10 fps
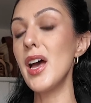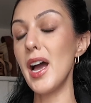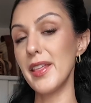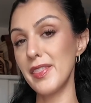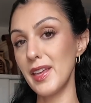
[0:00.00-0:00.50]

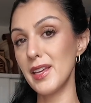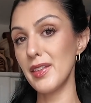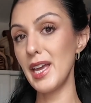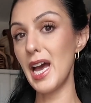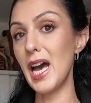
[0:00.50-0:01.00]
I think
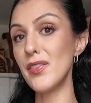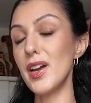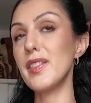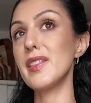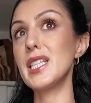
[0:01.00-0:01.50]
they have. I
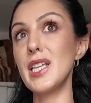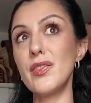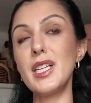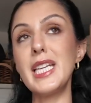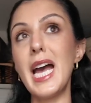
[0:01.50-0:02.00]
think they
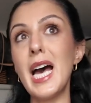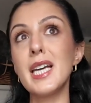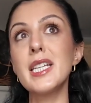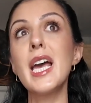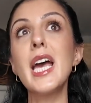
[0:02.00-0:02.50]
definitely
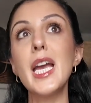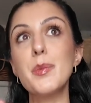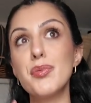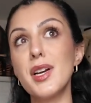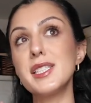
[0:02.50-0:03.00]
had a
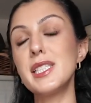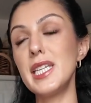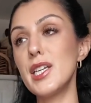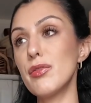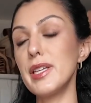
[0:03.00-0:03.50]
price
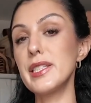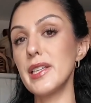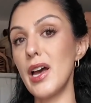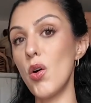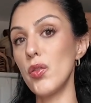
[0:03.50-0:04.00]
decrease
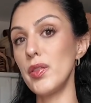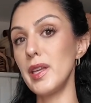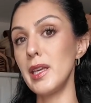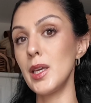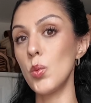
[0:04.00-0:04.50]
on
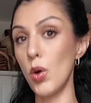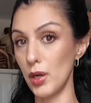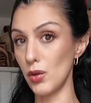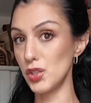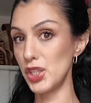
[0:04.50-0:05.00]
the
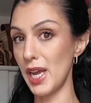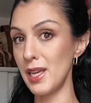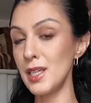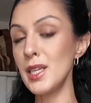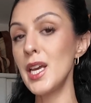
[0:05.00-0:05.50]
wallet on
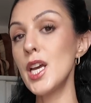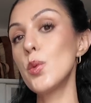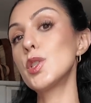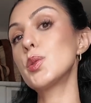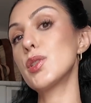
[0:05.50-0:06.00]
chain,
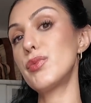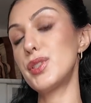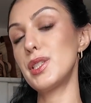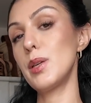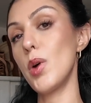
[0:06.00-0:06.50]
which was
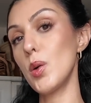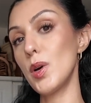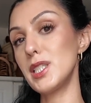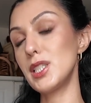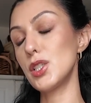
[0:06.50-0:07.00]
originally what I
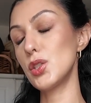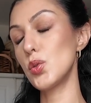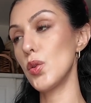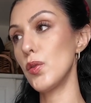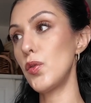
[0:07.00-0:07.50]
went into
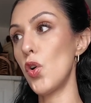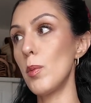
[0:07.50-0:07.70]
store for.